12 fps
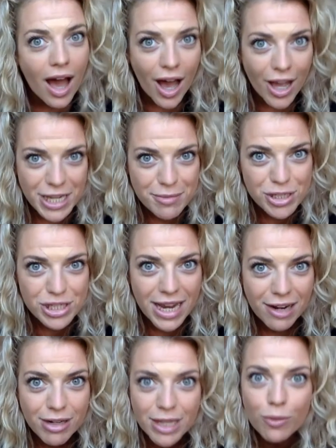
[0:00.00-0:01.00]
I am
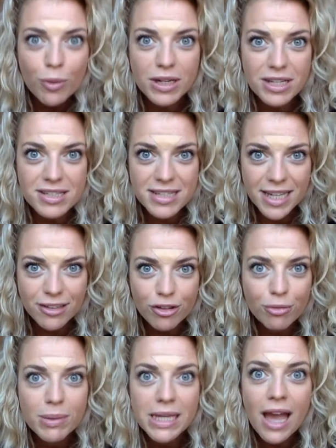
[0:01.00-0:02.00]
sharing what is said
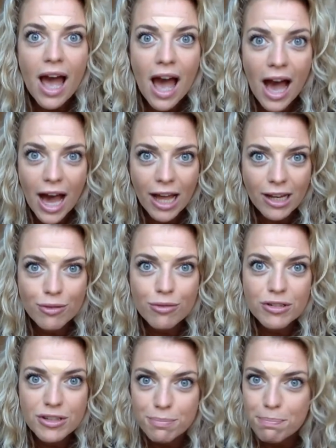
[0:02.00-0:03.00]
to be
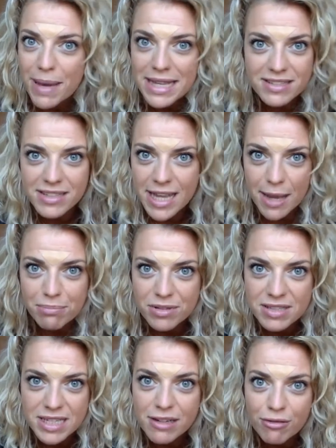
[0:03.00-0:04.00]
Hollywood's best kept
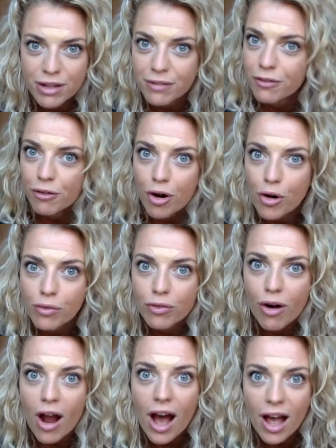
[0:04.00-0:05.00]
secret for over
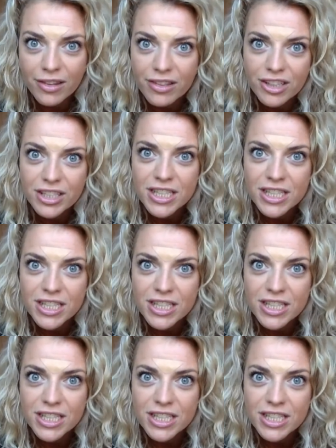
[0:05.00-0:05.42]
100